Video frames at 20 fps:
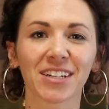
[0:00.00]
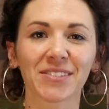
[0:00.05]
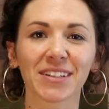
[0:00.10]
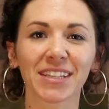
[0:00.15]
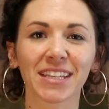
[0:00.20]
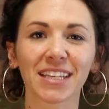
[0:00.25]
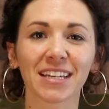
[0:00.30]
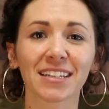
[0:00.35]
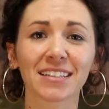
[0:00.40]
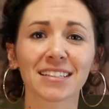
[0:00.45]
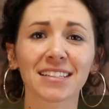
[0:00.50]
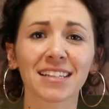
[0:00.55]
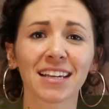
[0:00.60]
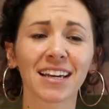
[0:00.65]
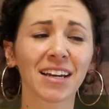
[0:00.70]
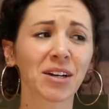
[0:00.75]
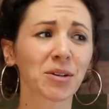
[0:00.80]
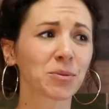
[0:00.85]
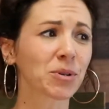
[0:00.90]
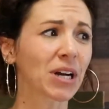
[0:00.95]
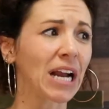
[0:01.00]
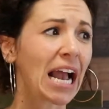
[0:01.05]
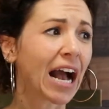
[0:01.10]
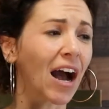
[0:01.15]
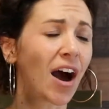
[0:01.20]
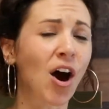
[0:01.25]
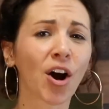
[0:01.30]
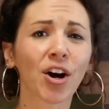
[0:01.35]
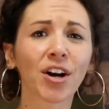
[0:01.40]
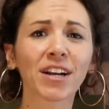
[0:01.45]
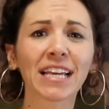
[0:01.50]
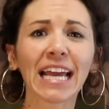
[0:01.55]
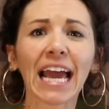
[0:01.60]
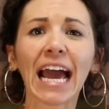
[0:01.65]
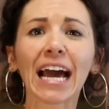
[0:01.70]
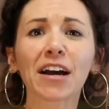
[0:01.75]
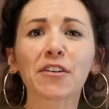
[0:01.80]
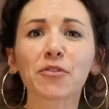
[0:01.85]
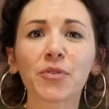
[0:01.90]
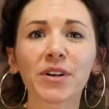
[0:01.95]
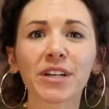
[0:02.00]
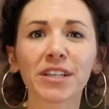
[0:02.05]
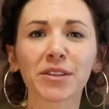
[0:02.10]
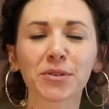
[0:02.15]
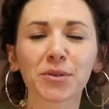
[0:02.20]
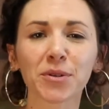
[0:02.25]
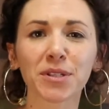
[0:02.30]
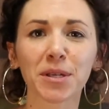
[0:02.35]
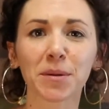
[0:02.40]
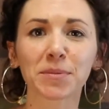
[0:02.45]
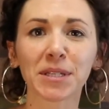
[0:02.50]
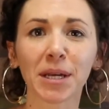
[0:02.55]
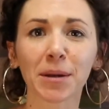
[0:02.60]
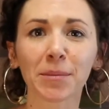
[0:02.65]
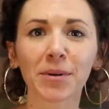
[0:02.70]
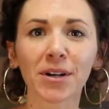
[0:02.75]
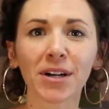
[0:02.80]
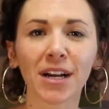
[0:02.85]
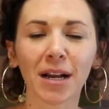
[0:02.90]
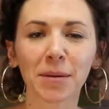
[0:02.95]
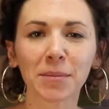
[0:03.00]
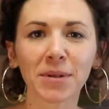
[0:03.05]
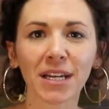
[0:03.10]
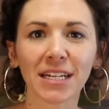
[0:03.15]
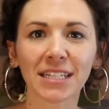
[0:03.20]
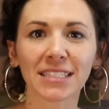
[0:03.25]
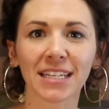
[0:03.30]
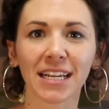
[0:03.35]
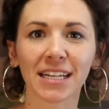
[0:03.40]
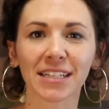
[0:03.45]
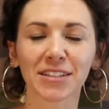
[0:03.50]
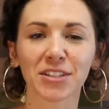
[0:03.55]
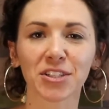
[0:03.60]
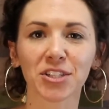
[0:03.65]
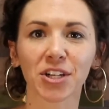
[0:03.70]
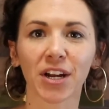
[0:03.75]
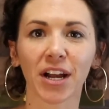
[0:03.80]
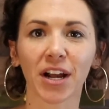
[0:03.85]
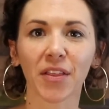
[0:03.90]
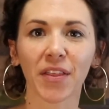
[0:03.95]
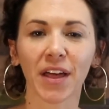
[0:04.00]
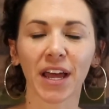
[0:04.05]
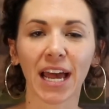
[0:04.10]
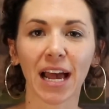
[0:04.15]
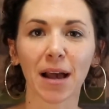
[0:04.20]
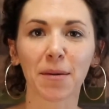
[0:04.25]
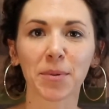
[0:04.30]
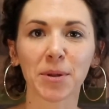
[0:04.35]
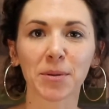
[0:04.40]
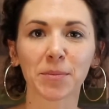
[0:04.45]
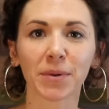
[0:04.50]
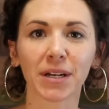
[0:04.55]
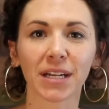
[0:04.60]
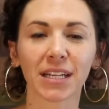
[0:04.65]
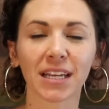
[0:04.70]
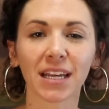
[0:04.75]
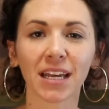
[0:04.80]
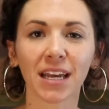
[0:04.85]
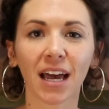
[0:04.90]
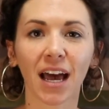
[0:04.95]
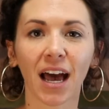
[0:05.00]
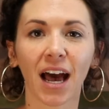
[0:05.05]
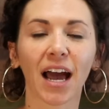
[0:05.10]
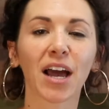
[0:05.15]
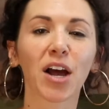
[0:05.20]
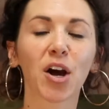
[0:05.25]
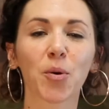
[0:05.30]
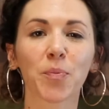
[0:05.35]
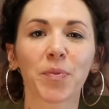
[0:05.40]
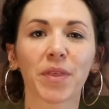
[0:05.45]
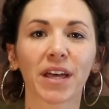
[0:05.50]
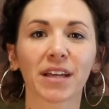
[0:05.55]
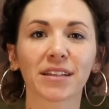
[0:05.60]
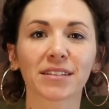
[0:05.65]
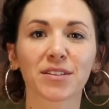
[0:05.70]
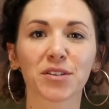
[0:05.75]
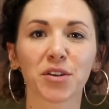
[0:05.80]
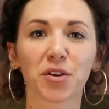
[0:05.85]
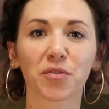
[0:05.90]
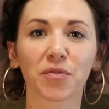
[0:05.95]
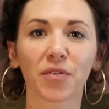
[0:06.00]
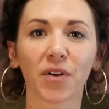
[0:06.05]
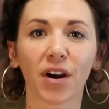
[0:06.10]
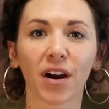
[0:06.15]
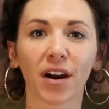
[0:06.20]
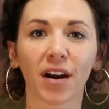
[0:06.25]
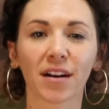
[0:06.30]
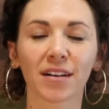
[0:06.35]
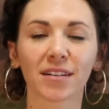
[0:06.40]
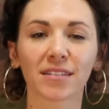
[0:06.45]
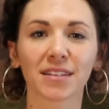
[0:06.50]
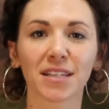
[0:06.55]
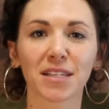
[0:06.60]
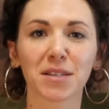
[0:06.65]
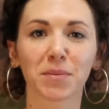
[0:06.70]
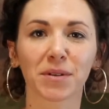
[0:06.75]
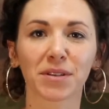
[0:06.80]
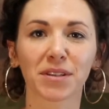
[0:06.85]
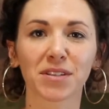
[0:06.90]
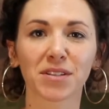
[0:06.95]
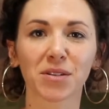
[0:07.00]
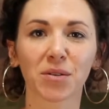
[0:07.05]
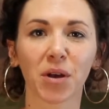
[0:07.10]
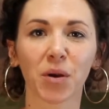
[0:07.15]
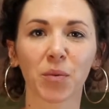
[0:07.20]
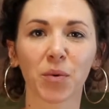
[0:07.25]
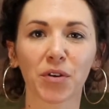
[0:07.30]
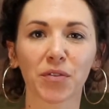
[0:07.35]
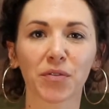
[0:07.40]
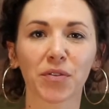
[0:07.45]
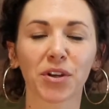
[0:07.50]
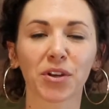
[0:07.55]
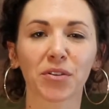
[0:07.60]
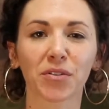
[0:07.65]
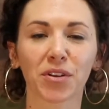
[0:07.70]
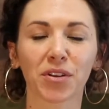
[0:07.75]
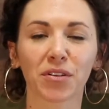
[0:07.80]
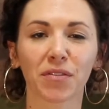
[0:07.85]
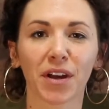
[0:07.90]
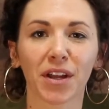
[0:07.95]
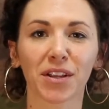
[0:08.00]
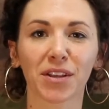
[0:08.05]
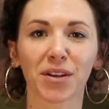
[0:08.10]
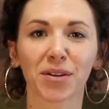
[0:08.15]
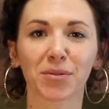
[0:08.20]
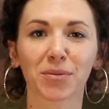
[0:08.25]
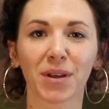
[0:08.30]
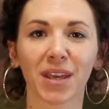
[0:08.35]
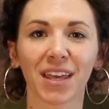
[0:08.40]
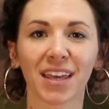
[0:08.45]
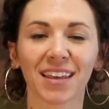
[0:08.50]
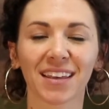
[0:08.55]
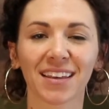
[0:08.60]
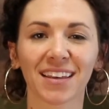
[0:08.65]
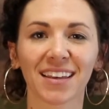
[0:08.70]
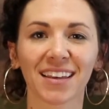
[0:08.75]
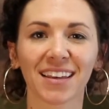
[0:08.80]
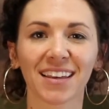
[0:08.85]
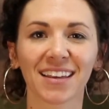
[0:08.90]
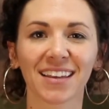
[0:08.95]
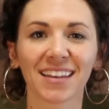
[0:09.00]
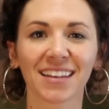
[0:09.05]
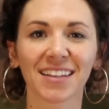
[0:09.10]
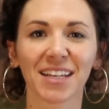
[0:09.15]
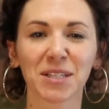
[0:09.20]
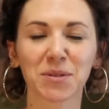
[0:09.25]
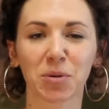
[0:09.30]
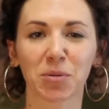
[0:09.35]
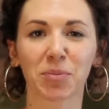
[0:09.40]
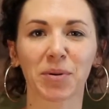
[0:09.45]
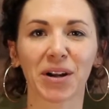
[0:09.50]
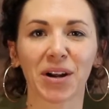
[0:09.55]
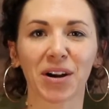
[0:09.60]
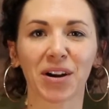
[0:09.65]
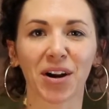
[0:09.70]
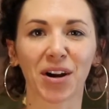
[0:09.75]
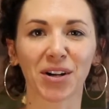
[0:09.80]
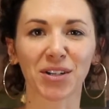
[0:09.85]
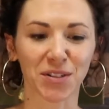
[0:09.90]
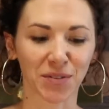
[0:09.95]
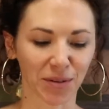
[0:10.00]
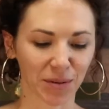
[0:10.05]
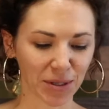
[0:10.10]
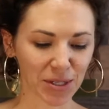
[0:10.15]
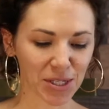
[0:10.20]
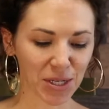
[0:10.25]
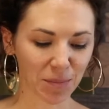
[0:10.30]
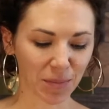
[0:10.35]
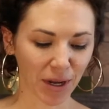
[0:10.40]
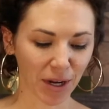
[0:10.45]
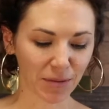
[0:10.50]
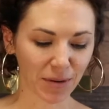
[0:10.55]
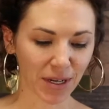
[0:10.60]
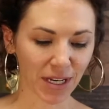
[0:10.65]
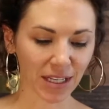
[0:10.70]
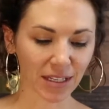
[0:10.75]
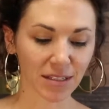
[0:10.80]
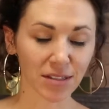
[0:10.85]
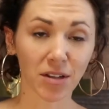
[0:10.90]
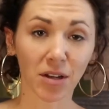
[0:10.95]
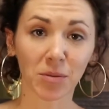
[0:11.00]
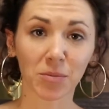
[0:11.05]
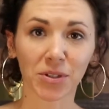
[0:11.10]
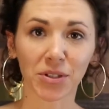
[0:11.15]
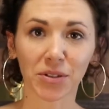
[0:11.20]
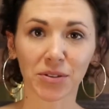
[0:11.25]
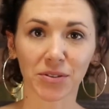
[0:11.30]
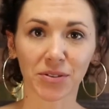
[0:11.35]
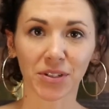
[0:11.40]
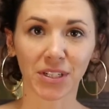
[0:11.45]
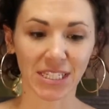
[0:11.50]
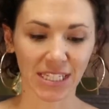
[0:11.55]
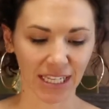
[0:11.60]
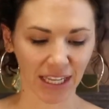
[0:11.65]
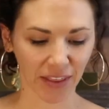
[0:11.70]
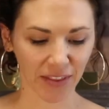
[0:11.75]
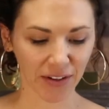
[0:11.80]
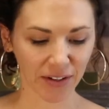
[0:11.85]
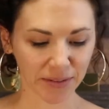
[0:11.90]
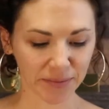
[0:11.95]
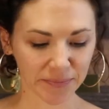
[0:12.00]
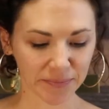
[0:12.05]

with us. We're already halfway through September. I'm not exactly sure how that happened, but I hope that so far this month is going well for you and that you've had a good week. Let's prepare our hearts for worship by reading Psalm 103 together.